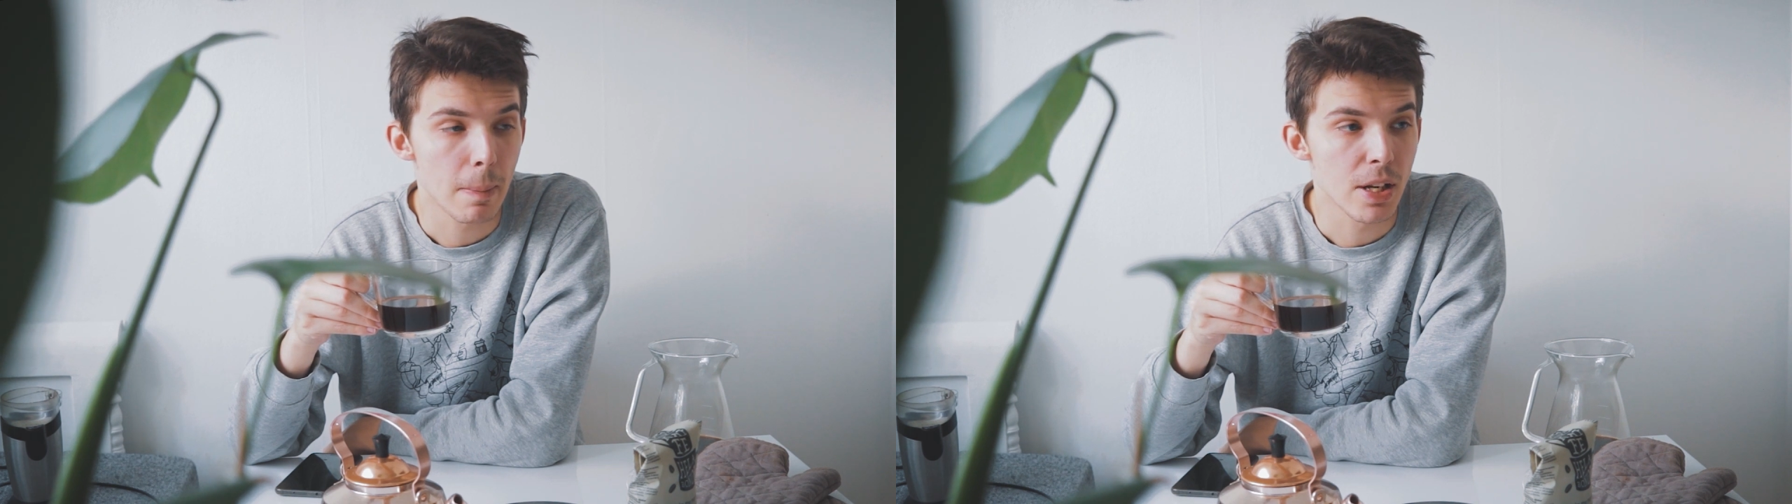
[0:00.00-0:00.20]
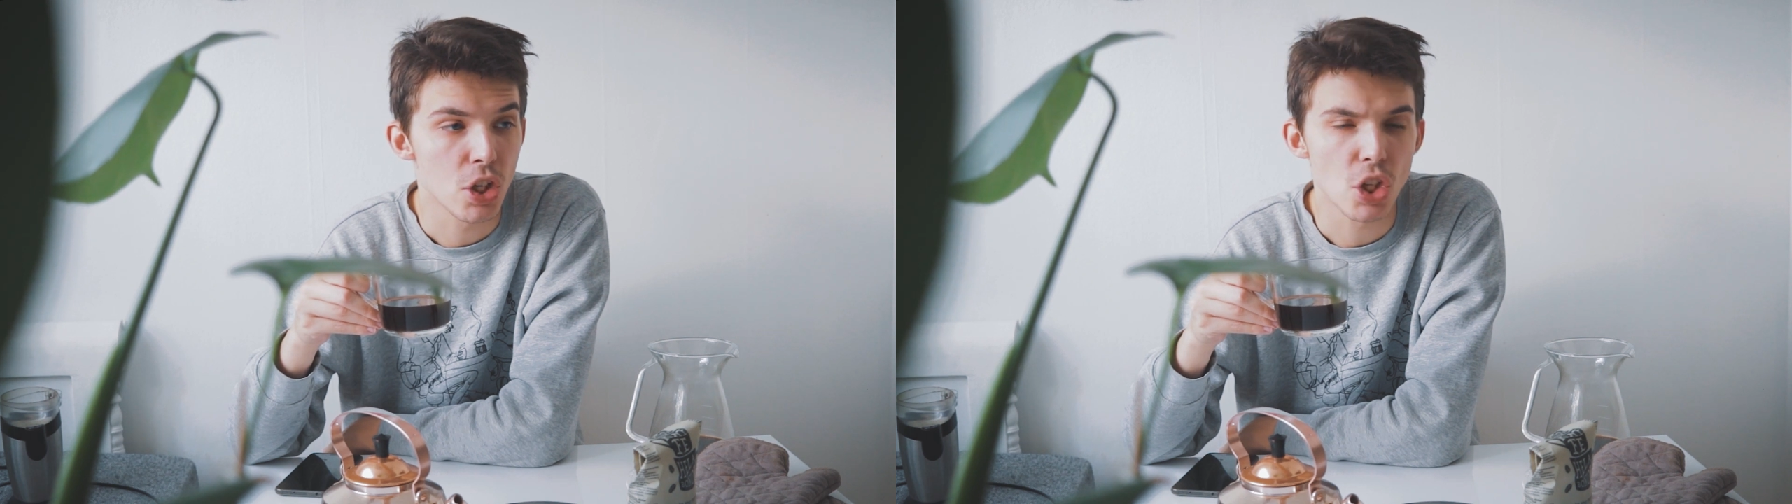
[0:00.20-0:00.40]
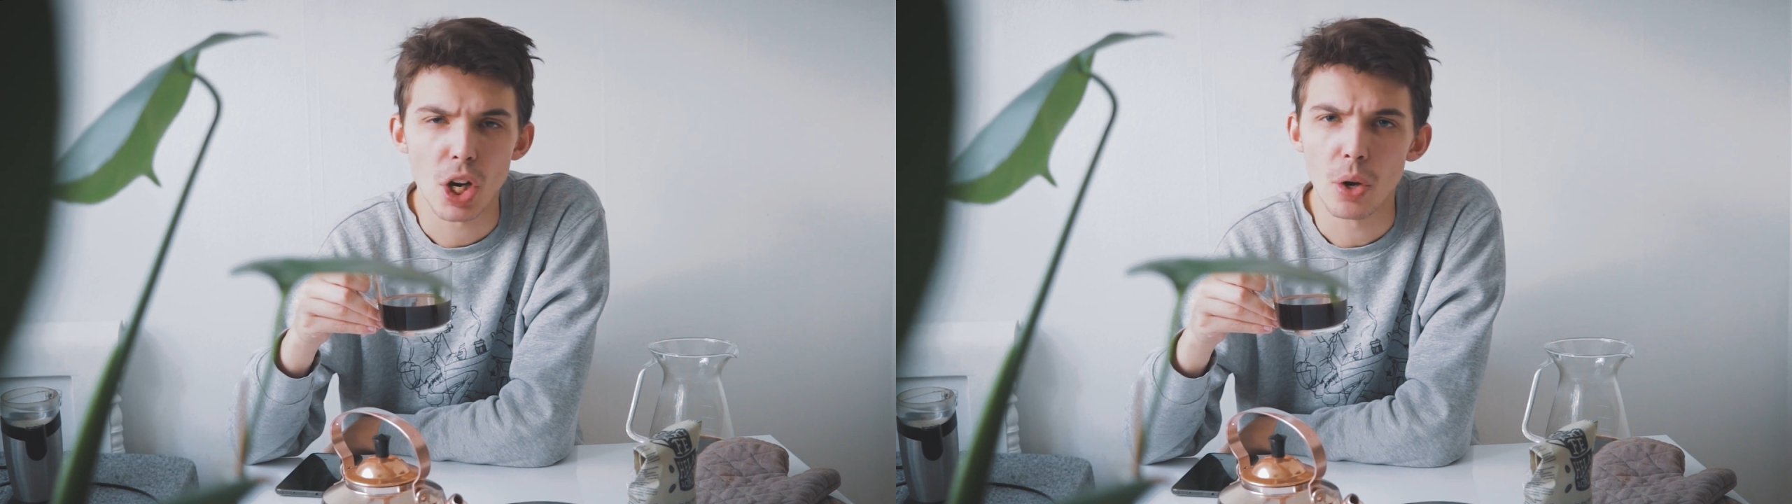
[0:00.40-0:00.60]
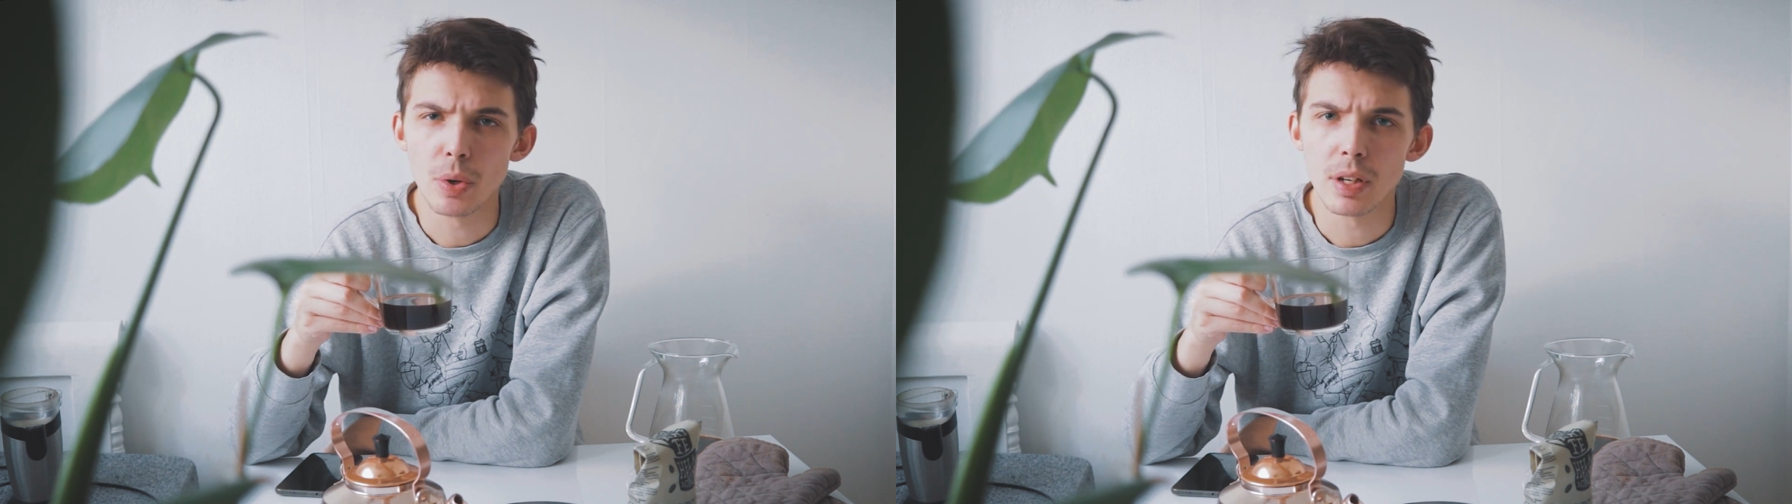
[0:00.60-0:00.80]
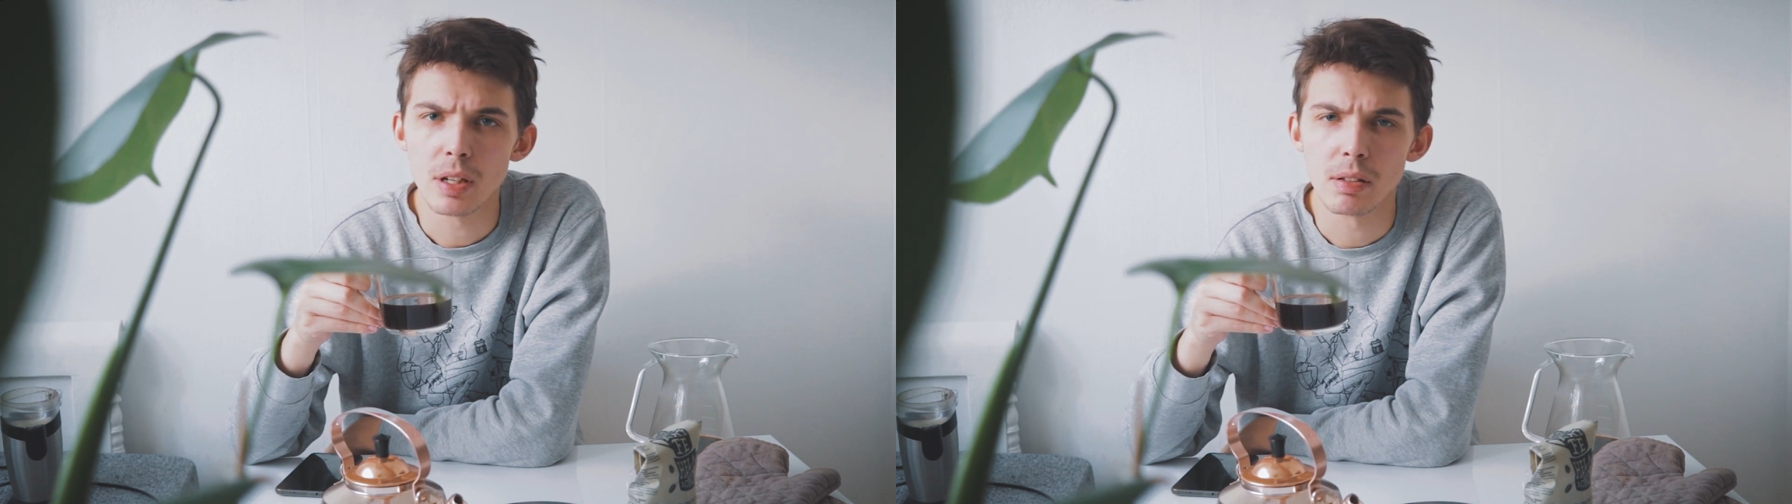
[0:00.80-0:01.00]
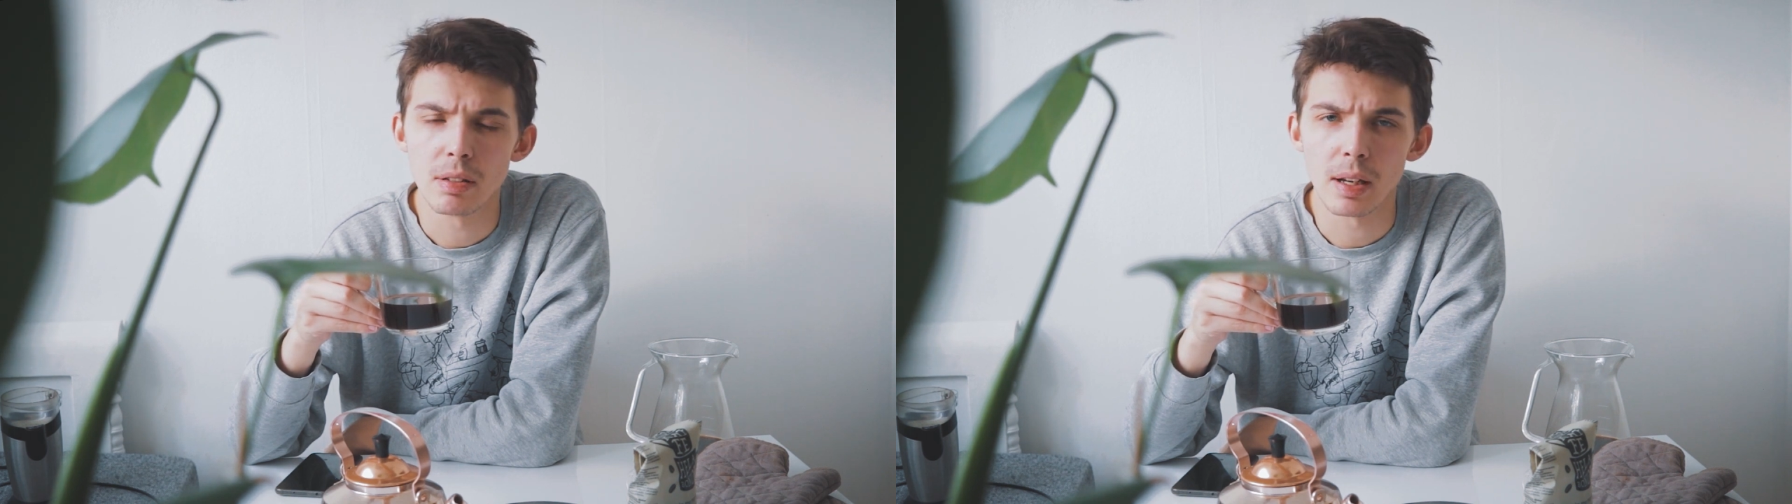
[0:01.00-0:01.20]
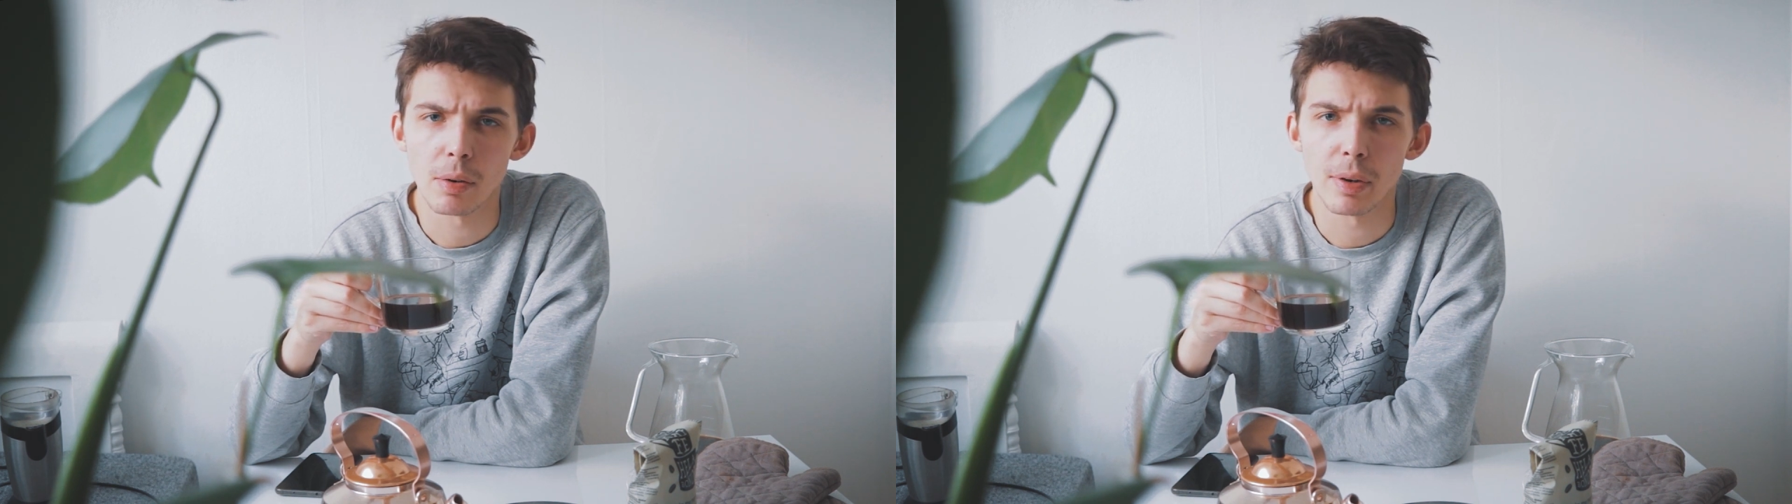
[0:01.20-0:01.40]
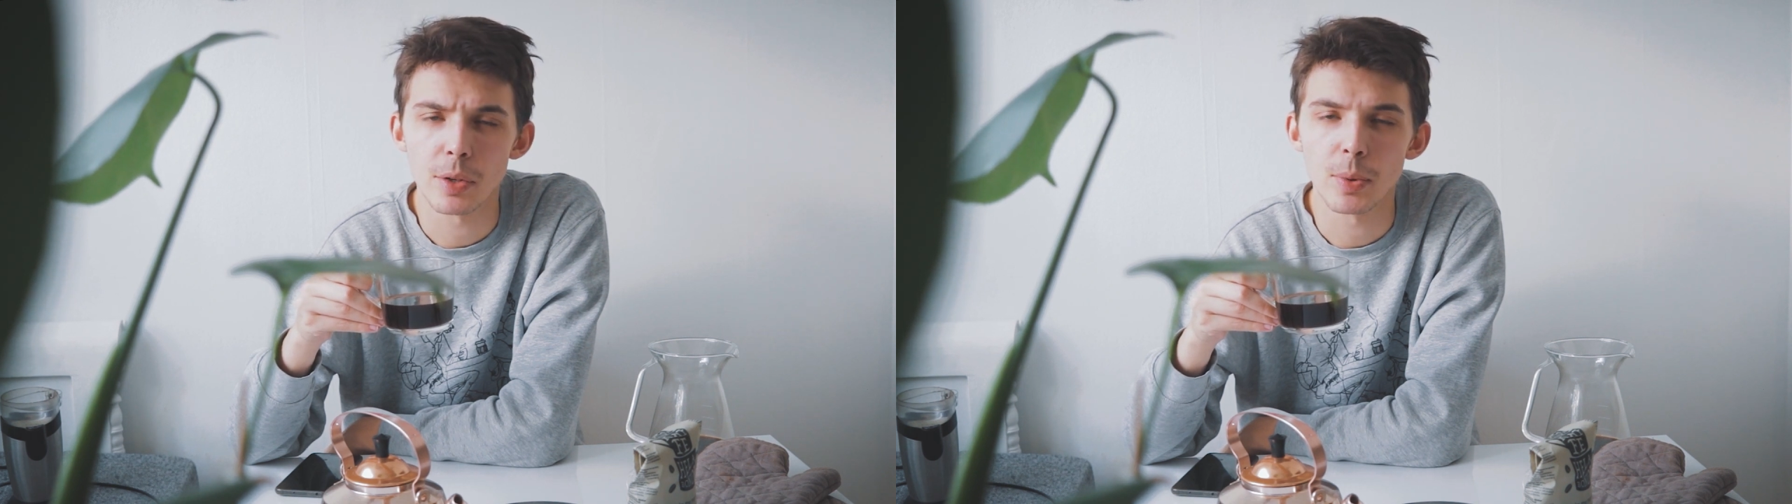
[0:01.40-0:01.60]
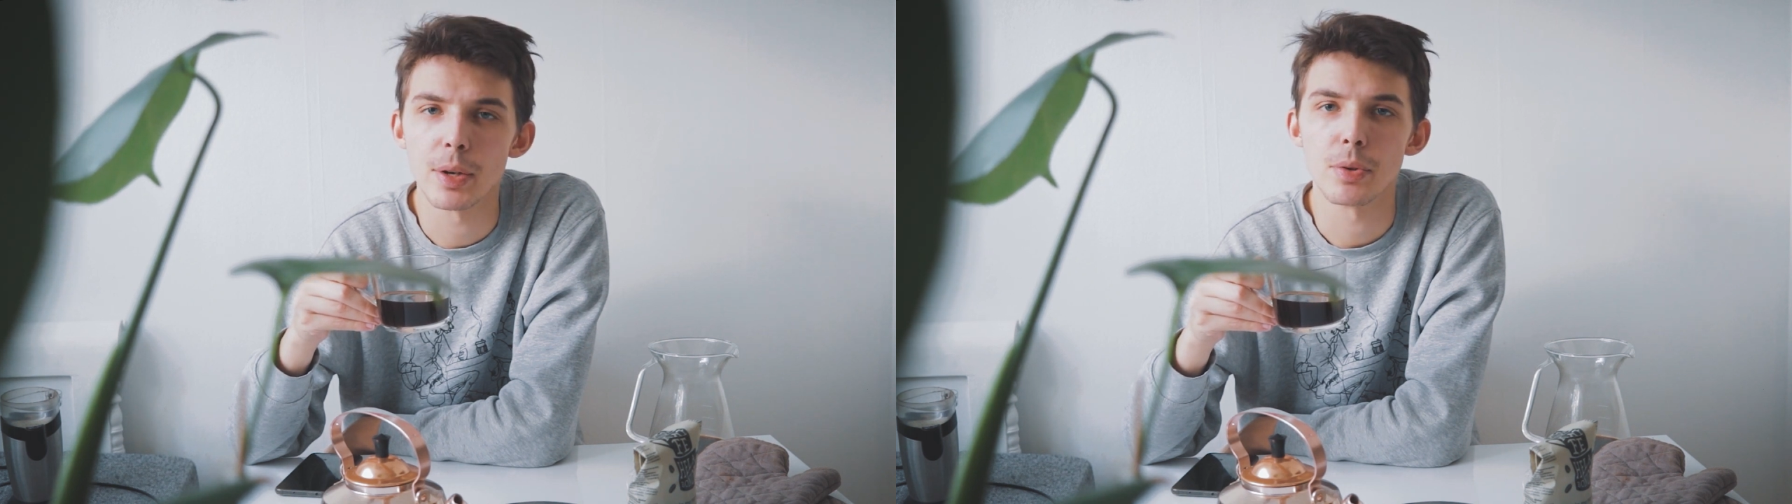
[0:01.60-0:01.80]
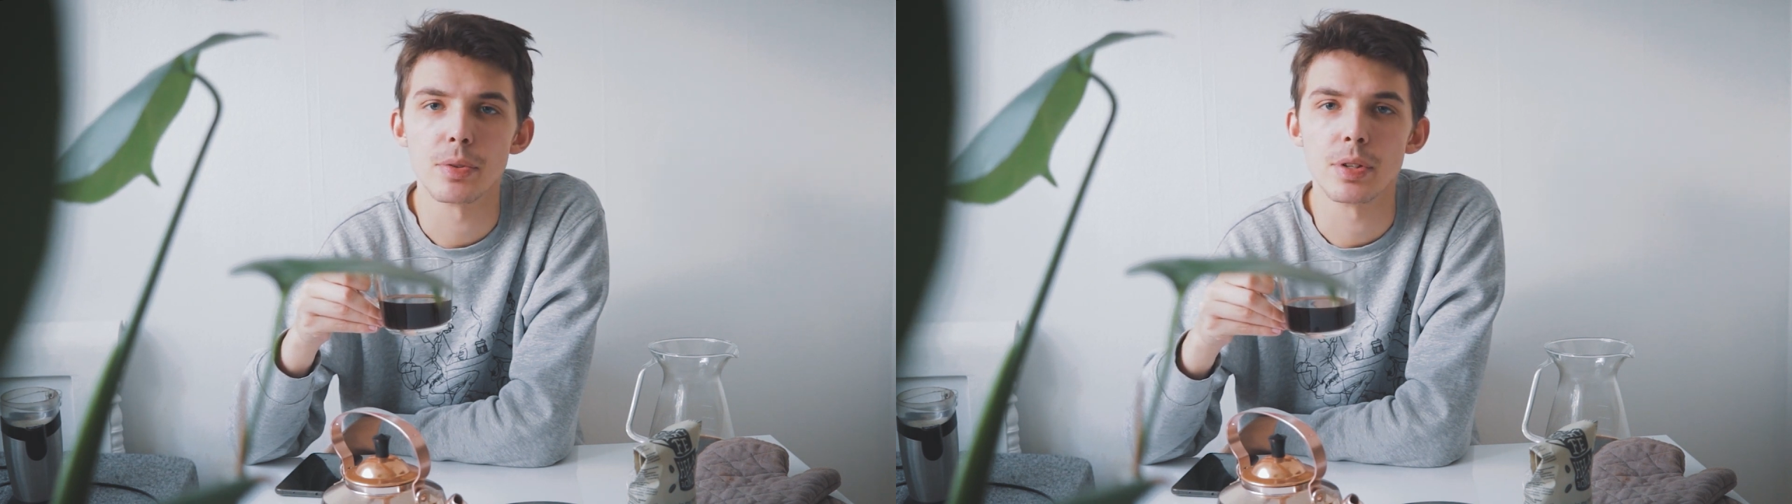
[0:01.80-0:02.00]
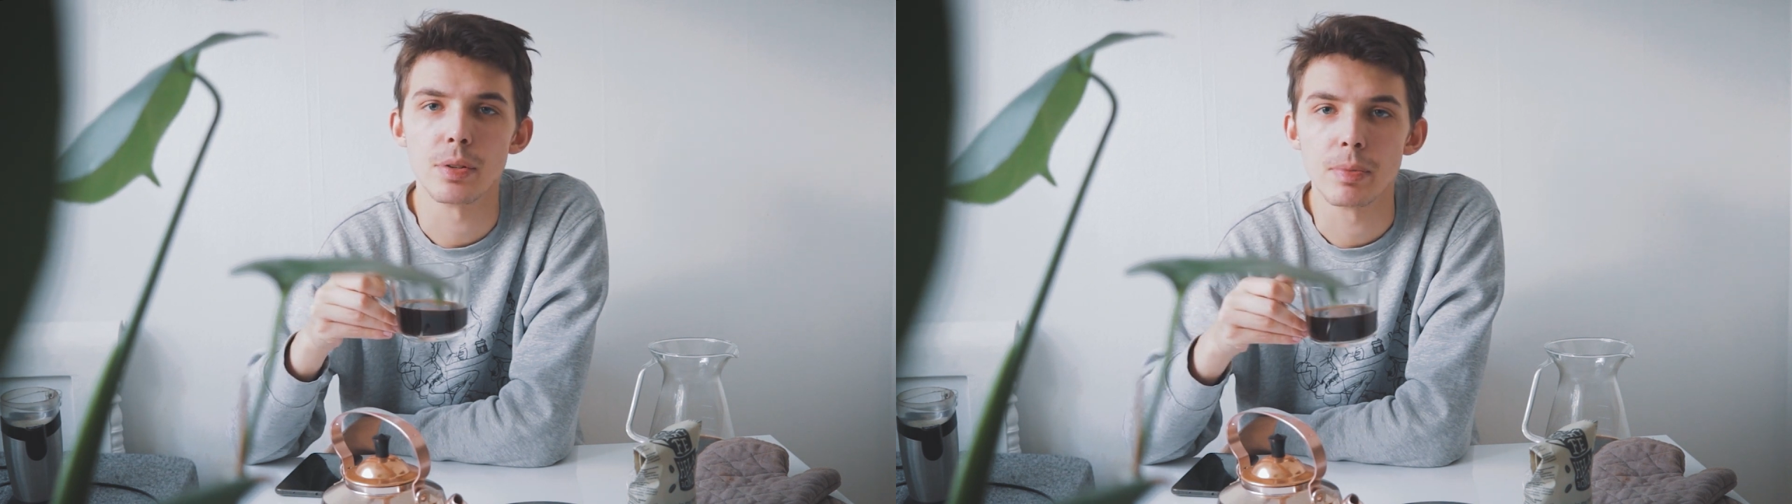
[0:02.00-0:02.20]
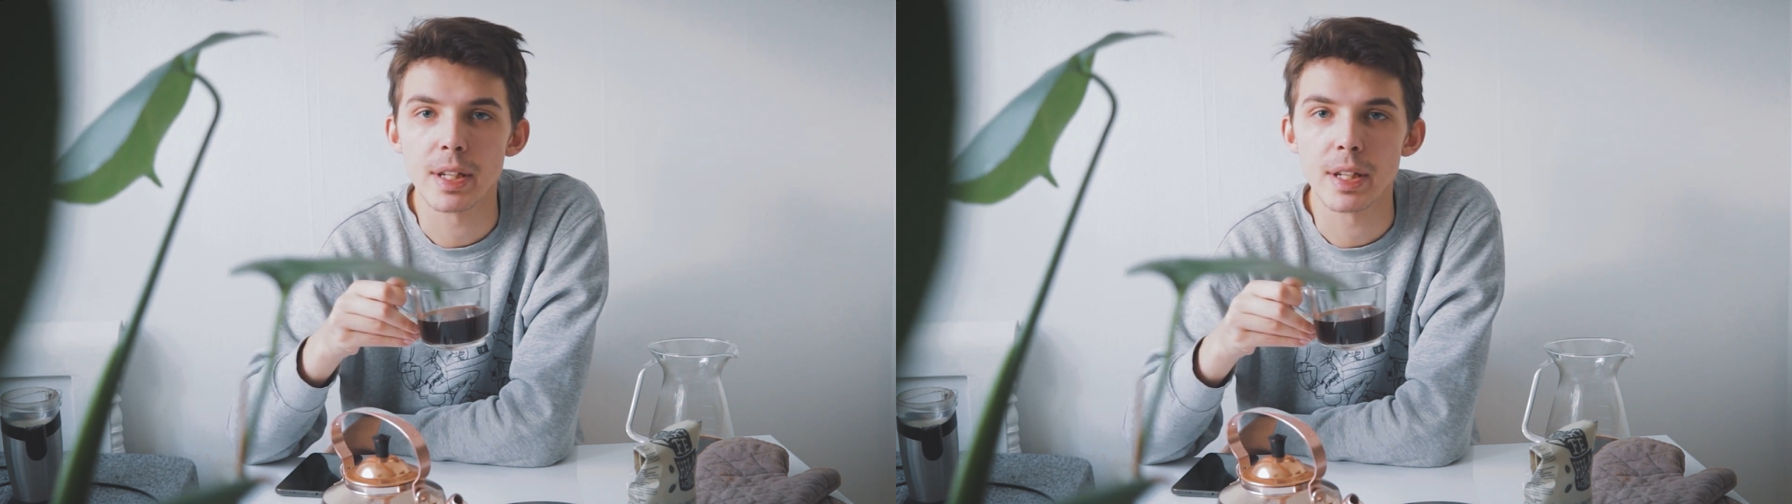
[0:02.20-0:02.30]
stone, a great way to